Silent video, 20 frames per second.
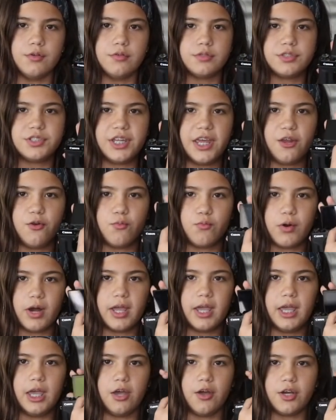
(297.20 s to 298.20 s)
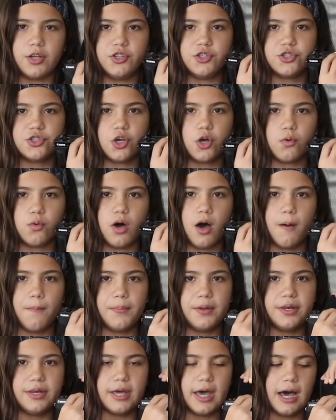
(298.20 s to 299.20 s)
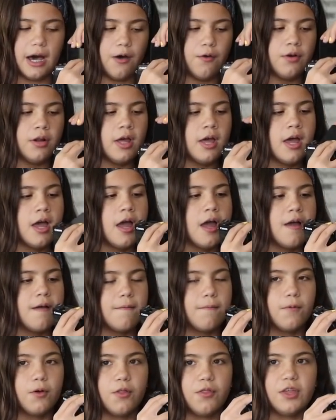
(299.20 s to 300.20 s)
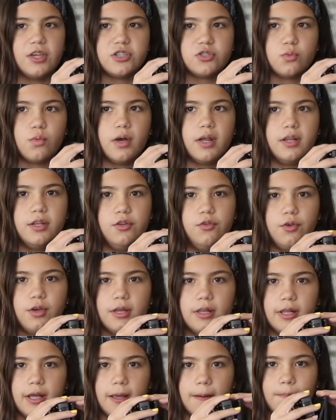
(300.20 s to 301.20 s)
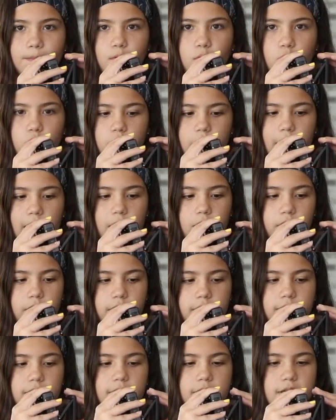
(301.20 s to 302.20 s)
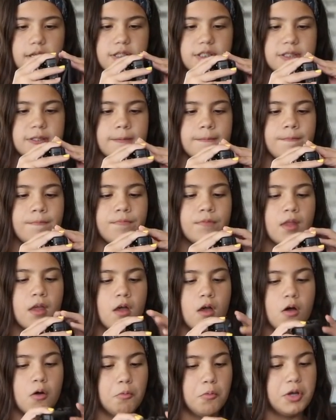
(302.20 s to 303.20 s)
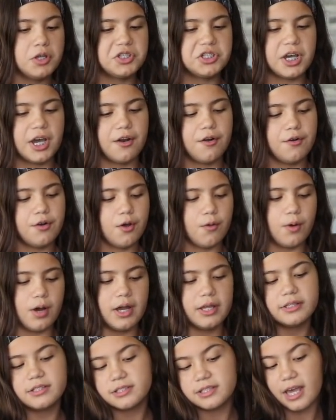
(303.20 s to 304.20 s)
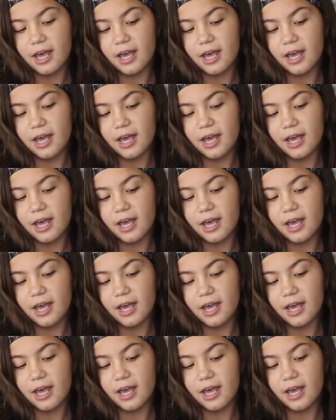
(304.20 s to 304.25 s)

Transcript: stayed right here and just go up and down. Well, this one you can like pull out like this, which I don't know what's